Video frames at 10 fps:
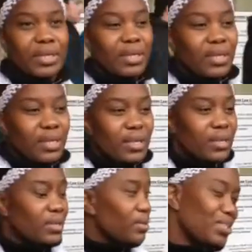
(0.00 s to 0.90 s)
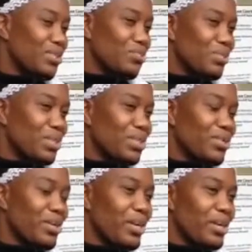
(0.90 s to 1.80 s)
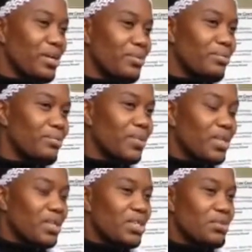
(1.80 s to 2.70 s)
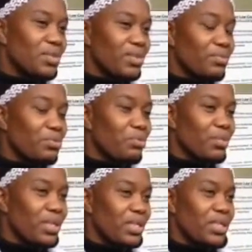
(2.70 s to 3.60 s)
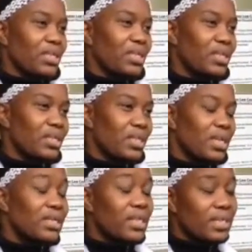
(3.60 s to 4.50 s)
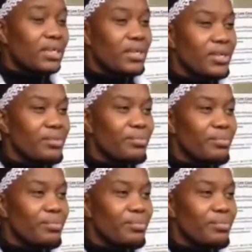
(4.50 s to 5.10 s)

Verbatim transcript: Do you miss her? Do you miss her? Um, she was living with me at that time,